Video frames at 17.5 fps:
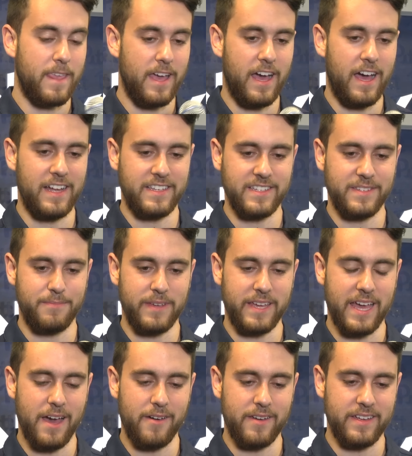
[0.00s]
Just
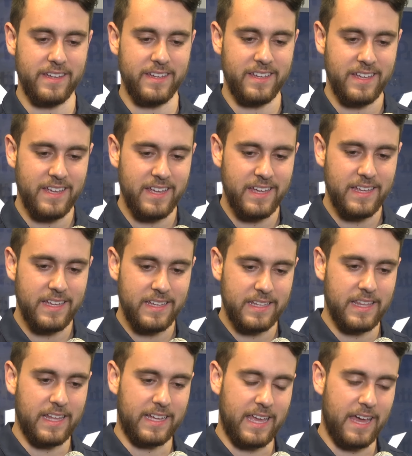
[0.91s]
being able to
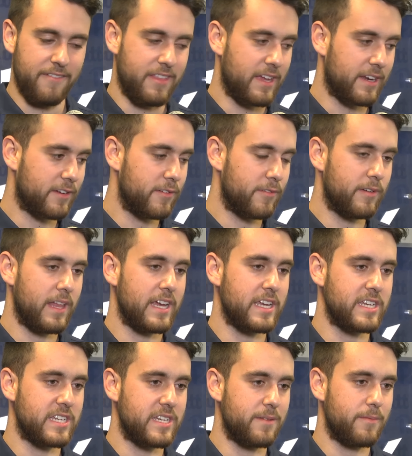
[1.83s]
like have that good
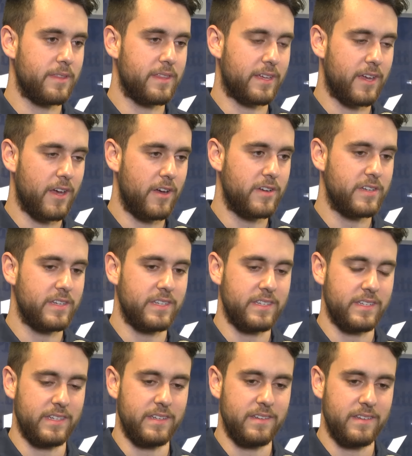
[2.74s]
relationship with the
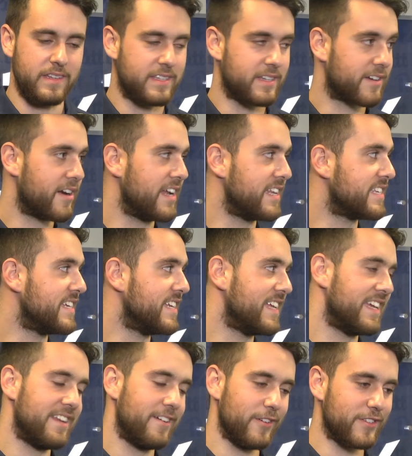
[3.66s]
coaches, and it's a great
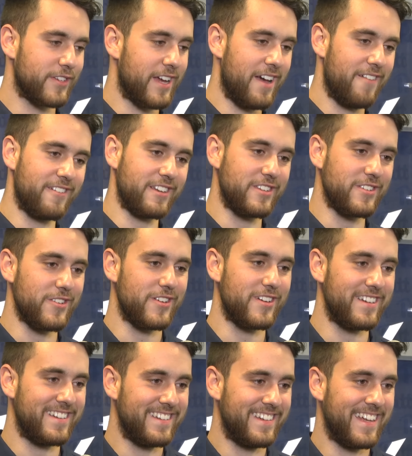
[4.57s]
city, and also having
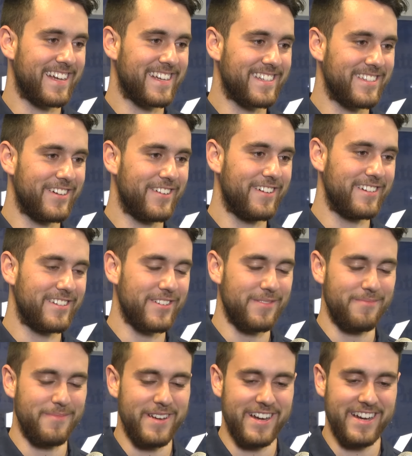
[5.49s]
Jordan next door,
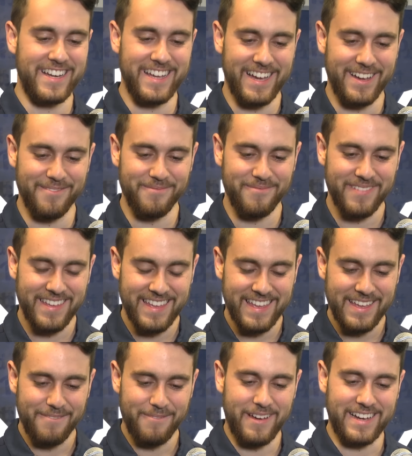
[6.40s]
Jordan Berry,
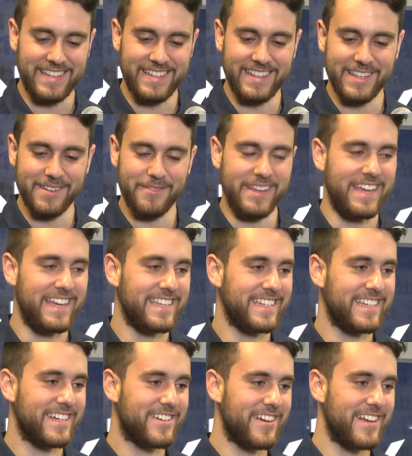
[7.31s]
makes it a little bit
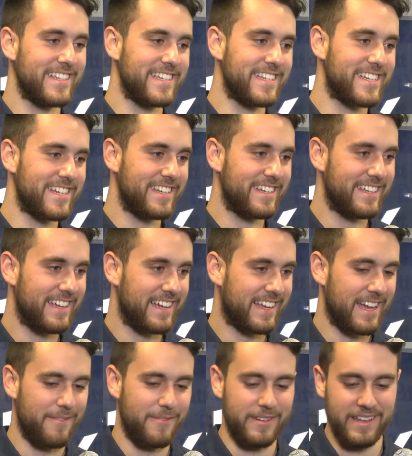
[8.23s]
easier to transition
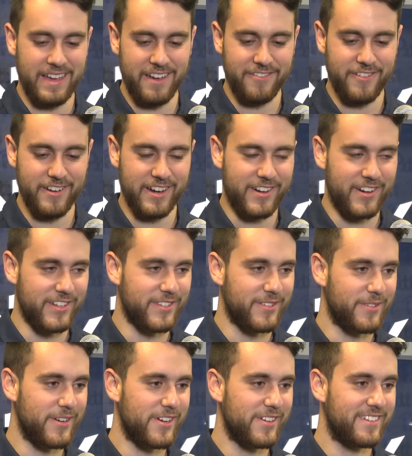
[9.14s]
coming halfway across
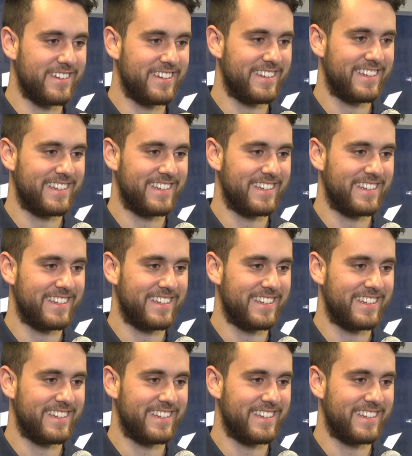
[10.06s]
the world.